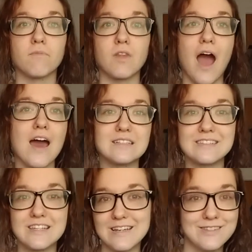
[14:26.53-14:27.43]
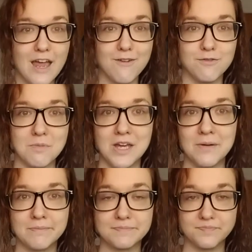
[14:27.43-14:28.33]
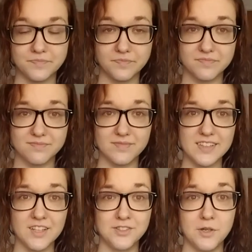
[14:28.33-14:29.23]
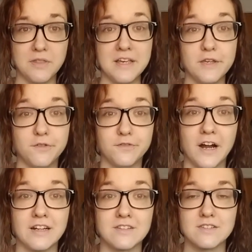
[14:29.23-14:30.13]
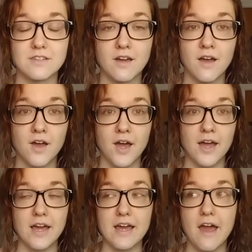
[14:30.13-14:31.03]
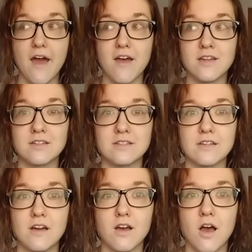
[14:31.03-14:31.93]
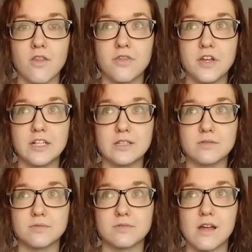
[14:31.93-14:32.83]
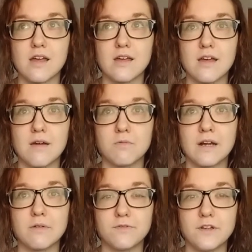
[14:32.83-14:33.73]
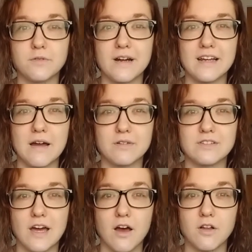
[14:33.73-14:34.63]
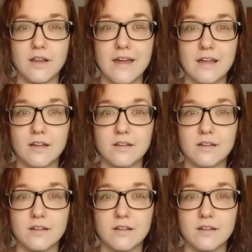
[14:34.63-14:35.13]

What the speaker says: honestly, they saved me. So thank you, friends. And when I would feel ready, I would tell, I